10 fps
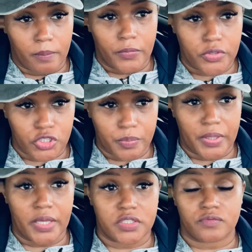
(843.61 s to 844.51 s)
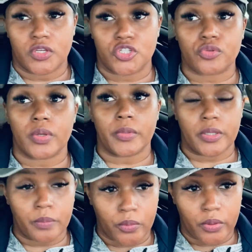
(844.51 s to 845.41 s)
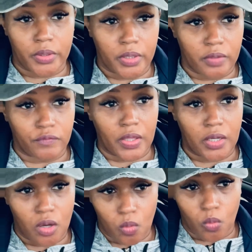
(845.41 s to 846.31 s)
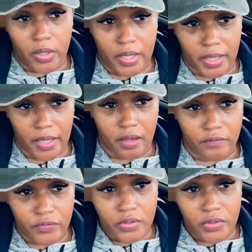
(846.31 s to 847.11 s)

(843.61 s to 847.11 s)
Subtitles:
their GPA is extremely important if they don't want to have